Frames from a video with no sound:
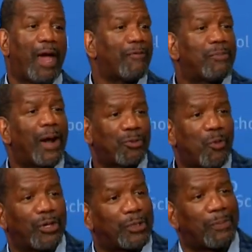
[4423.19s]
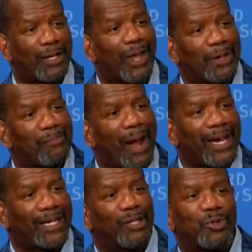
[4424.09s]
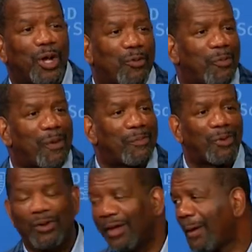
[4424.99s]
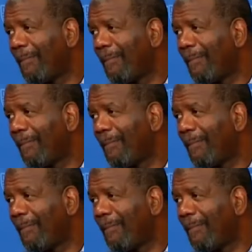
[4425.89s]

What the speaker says: Everybody wanted to be like Mike. And you got to remember,